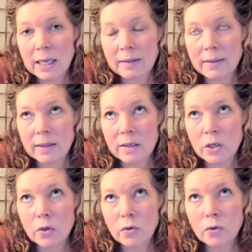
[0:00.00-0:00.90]
like the
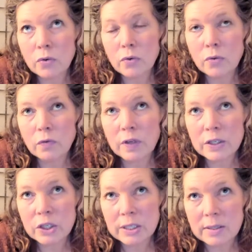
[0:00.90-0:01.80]
New
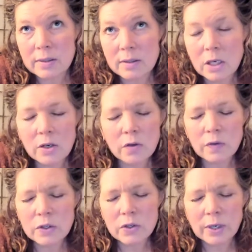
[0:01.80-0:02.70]
Vision, not New
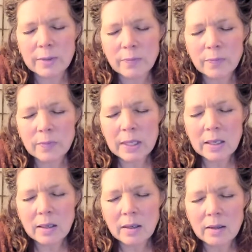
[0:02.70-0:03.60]
Vision, sorry,
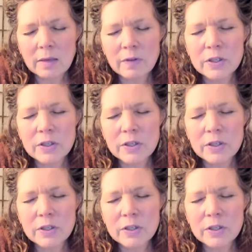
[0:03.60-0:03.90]
the